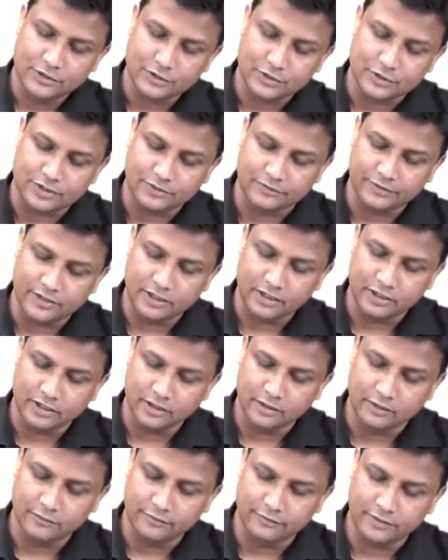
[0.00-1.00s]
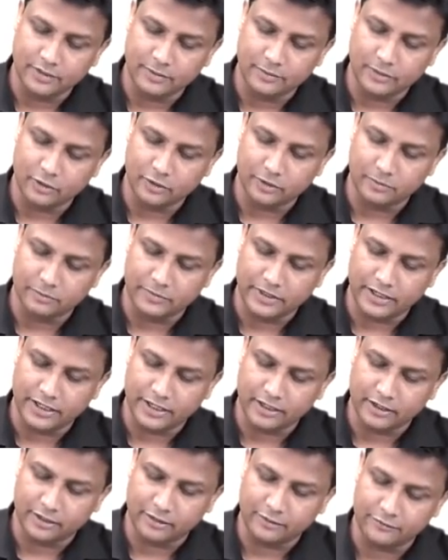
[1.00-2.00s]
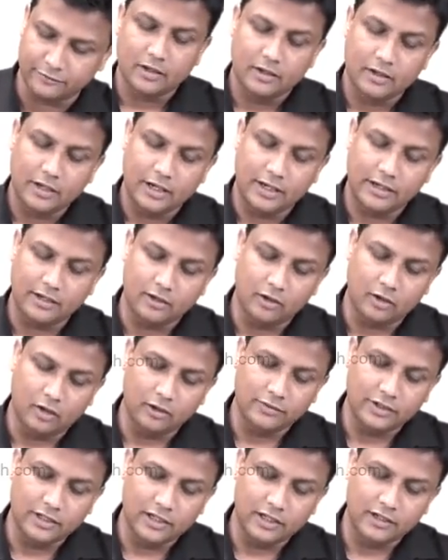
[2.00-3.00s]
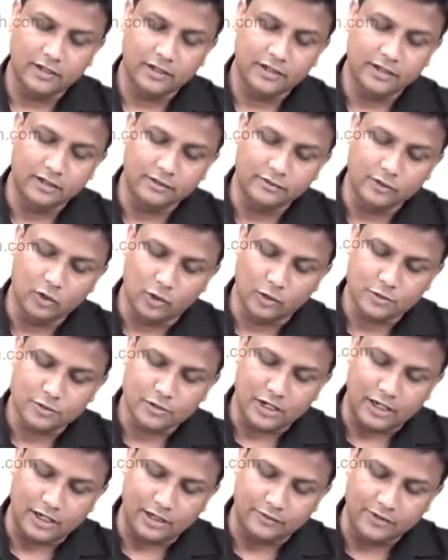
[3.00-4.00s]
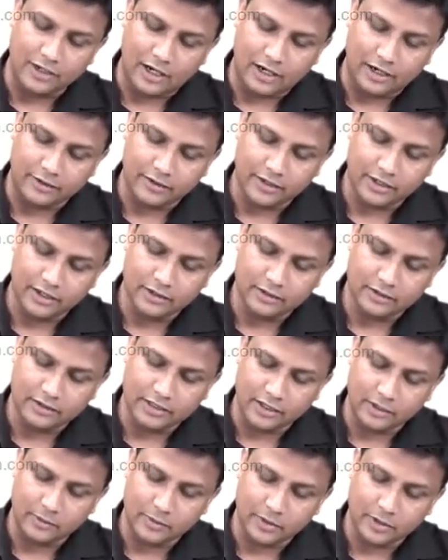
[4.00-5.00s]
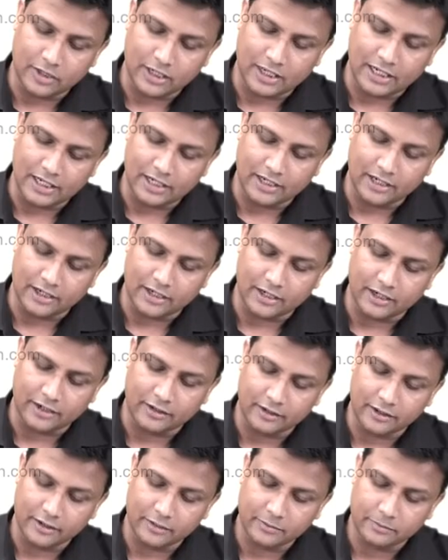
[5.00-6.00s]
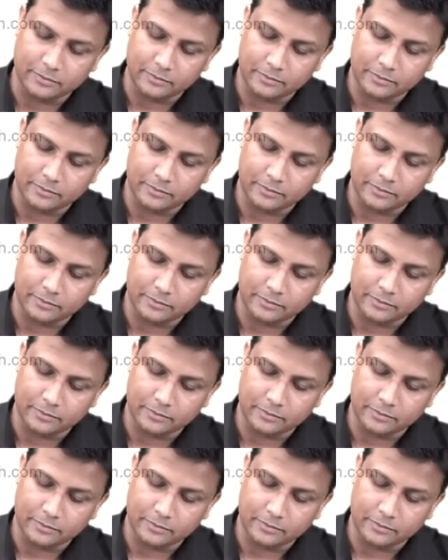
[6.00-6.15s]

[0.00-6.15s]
So somewhere here will be your median nerve. And along with the ulnar nerve, you also have the artery here, that will be your ulnar artery,